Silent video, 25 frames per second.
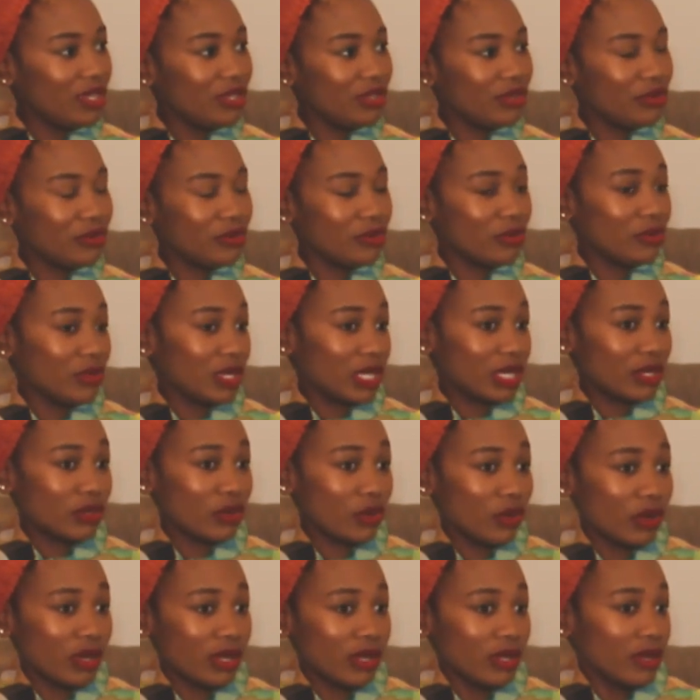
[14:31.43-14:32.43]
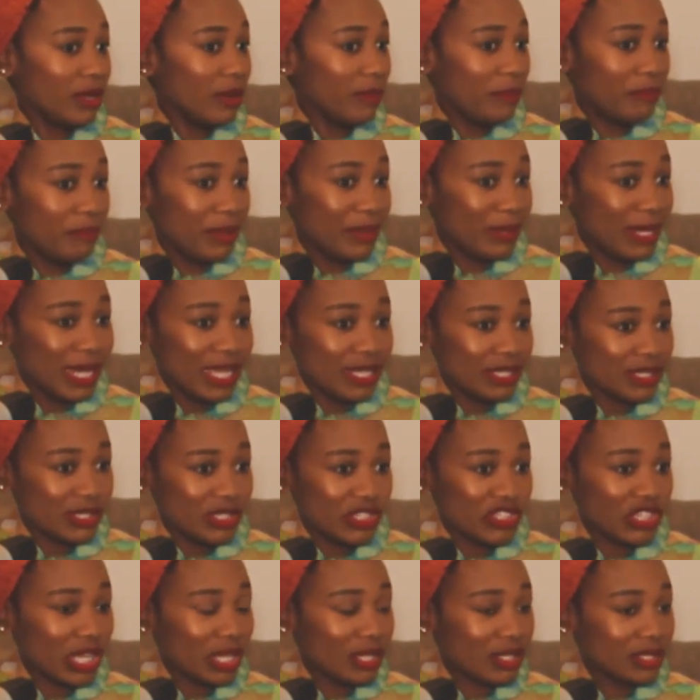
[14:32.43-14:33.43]
like a
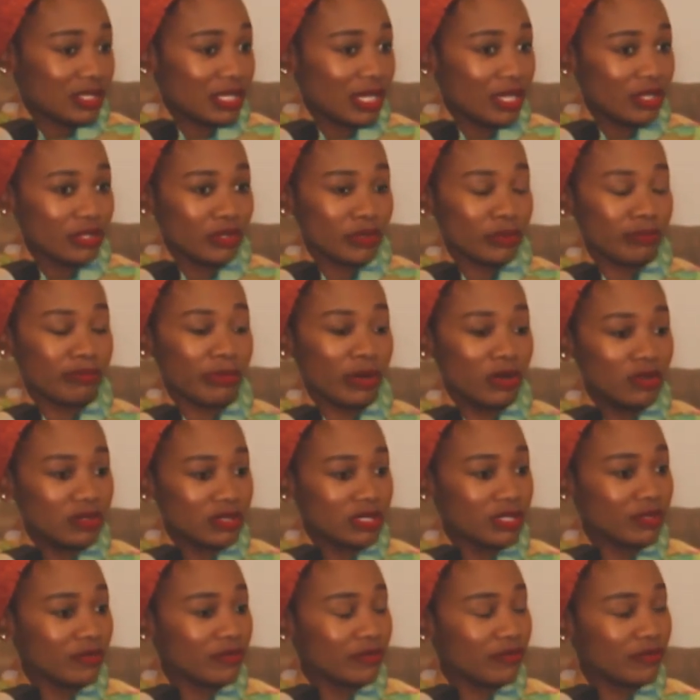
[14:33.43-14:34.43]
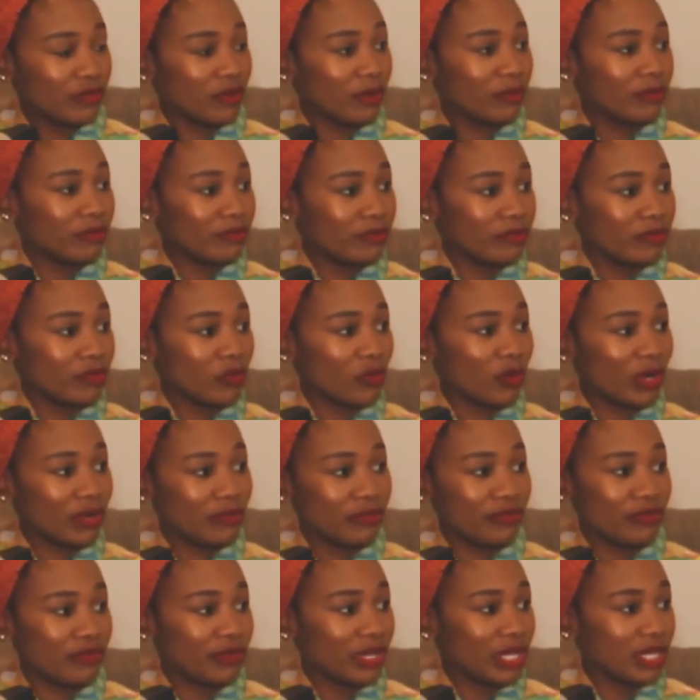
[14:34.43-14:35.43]
place, shelter, you bouncing from
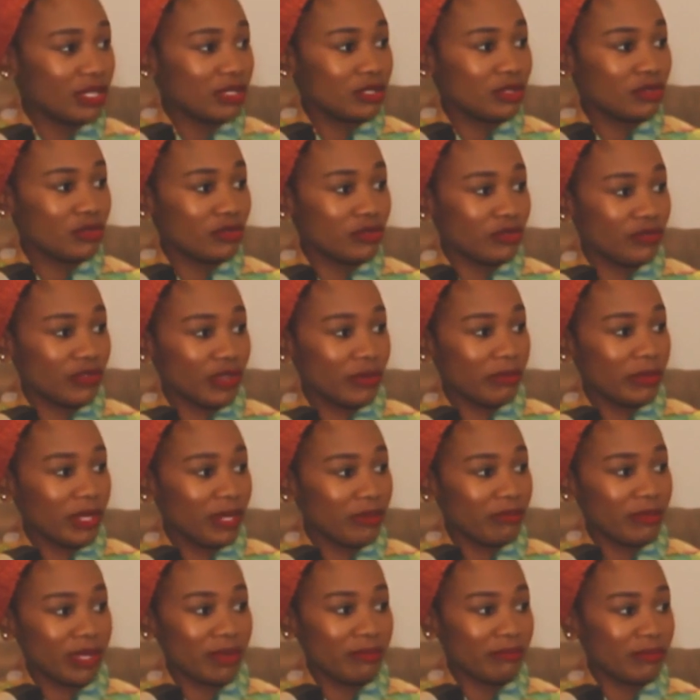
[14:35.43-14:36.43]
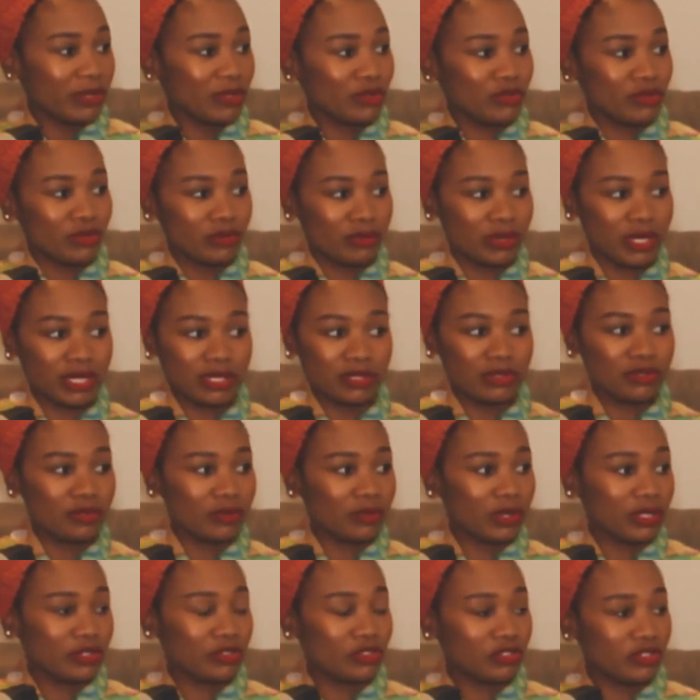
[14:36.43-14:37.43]
one friend to family member to what,
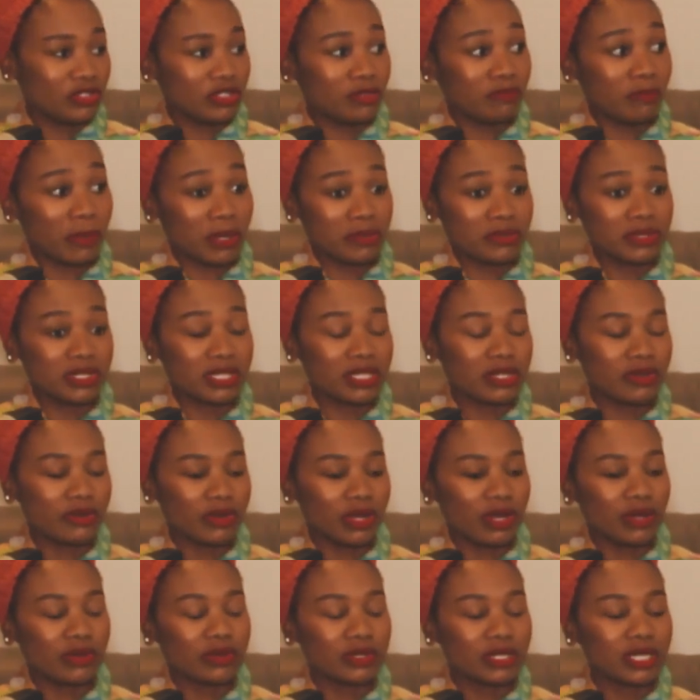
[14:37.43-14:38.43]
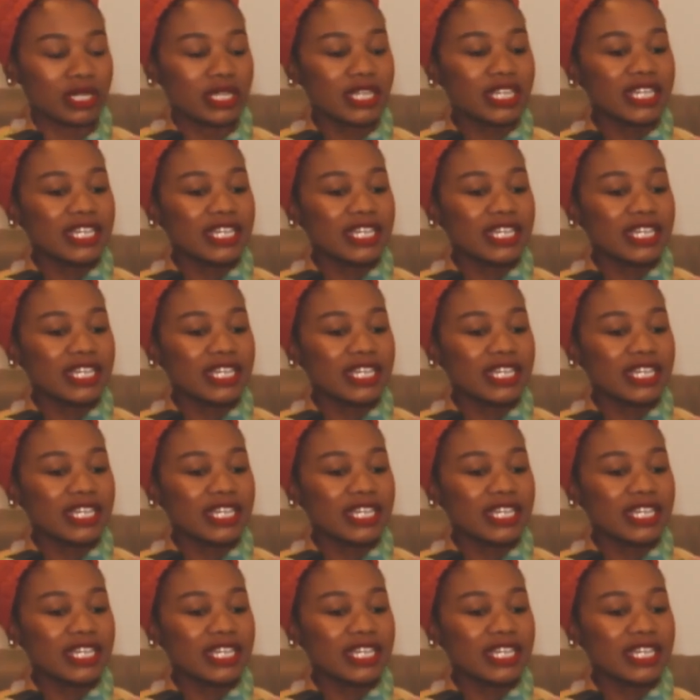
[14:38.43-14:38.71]
you're just bouncing around.